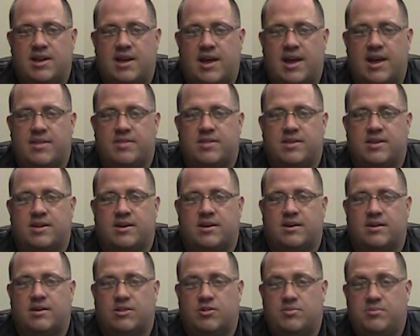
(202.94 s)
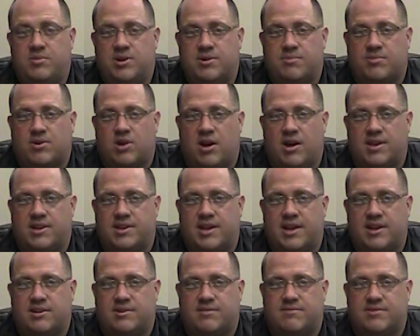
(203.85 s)
and the aluminum
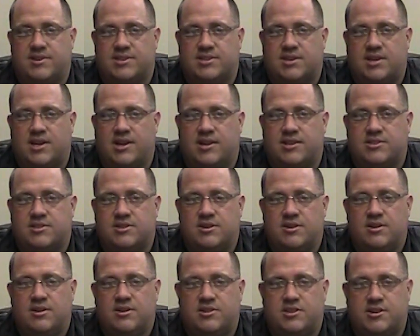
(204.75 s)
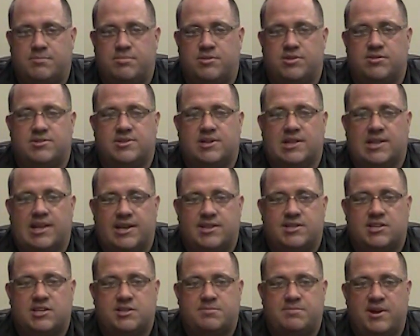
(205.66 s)
content of these kits to produce a
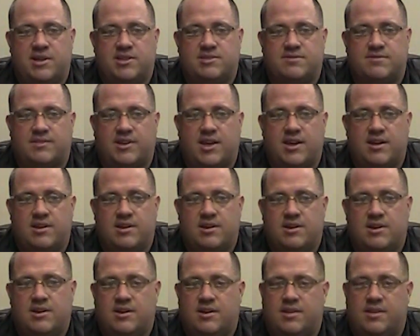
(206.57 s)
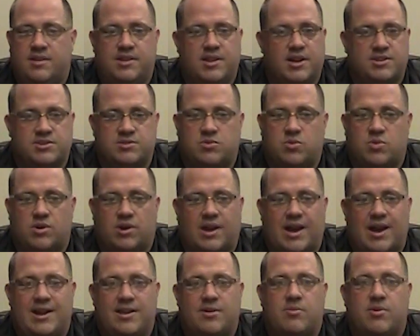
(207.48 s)
less expensive kit that doesn't work
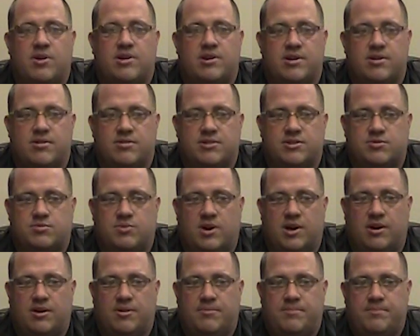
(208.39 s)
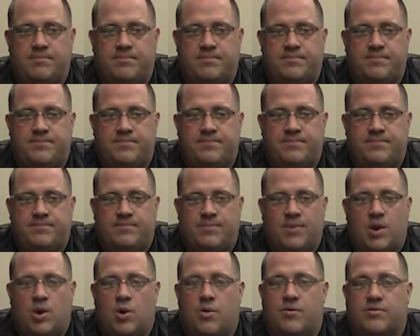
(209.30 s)
anywhere near as well.
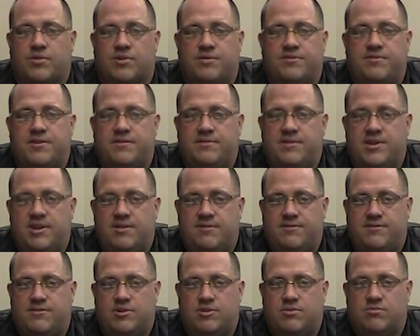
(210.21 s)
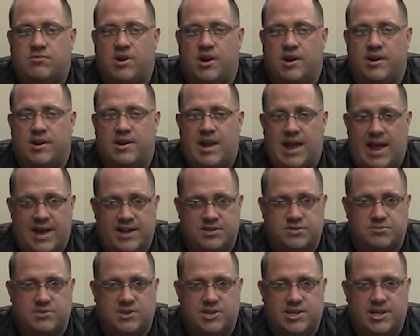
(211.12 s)
Over a 15-foot run,
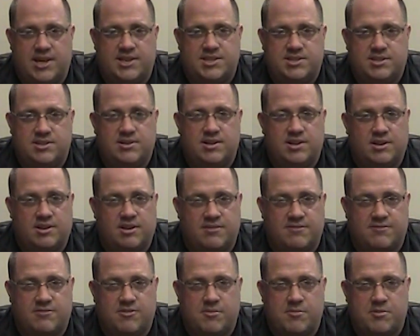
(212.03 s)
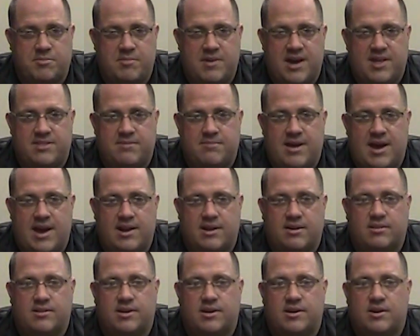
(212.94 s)
as we tested and confirmed
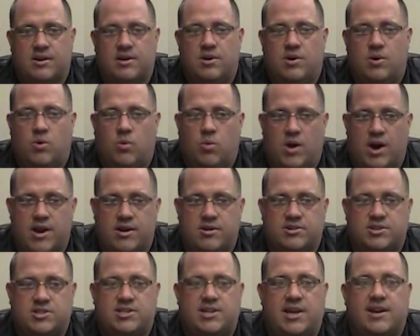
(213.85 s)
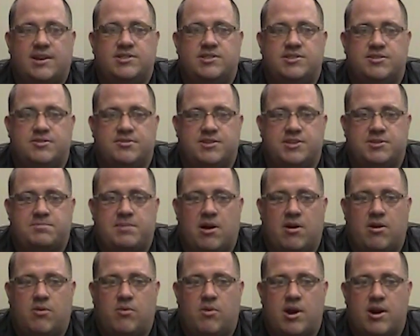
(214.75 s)
mathematically, Wirez Tech Series
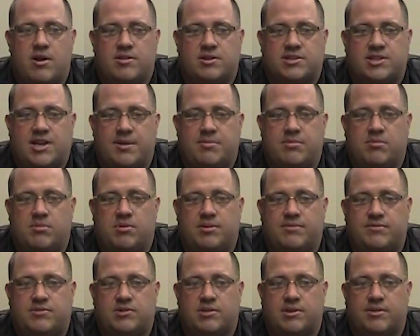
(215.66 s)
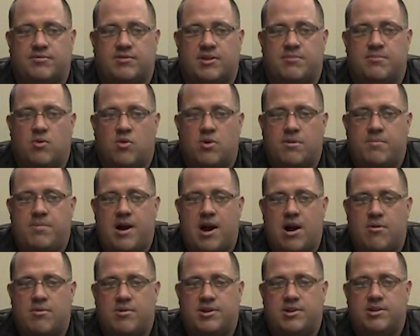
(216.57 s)
power wire is capable of delivering more
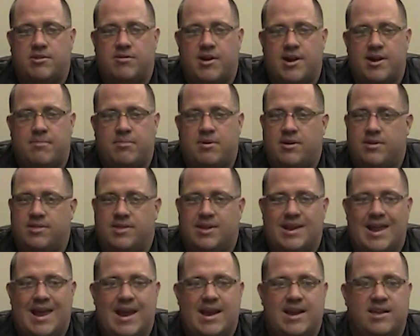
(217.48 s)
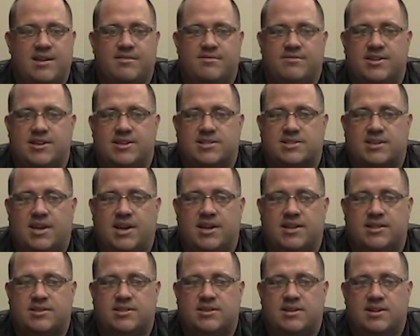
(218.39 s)
power to your amp than any of these
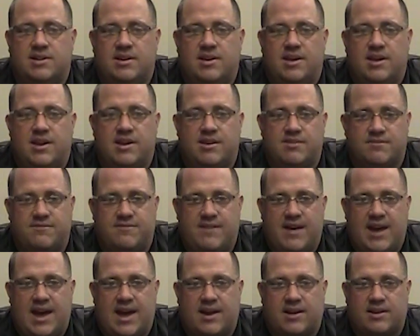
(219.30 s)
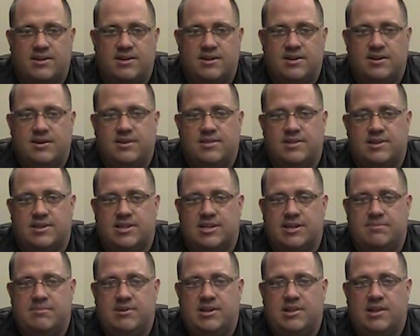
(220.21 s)
kits. In fact, the
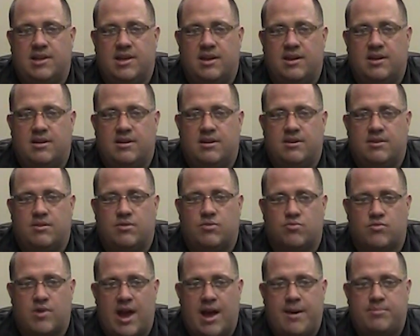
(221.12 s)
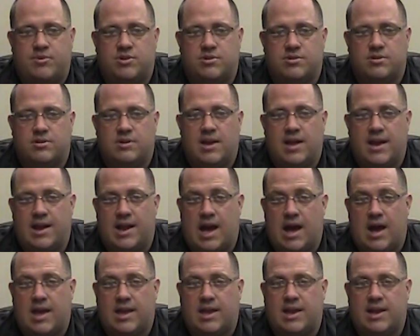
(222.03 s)
DB Link, Raptor, and
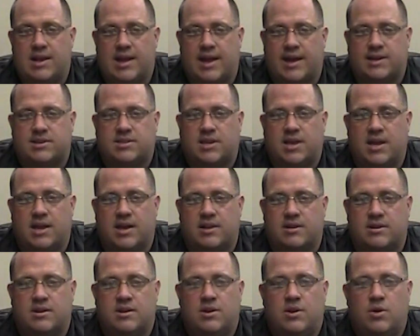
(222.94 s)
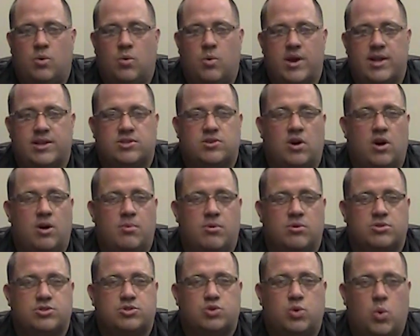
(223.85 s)
iConnect kit wastes
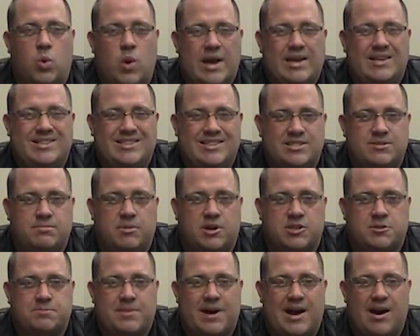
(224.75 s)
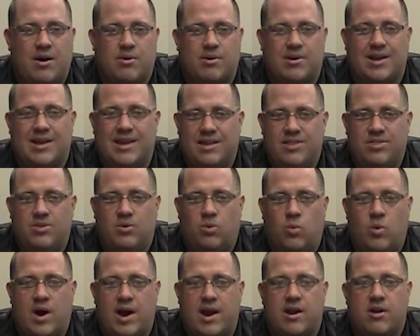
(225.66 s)
almost twice as much power in the
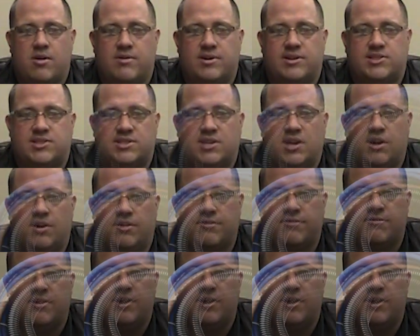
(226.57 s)
wire itself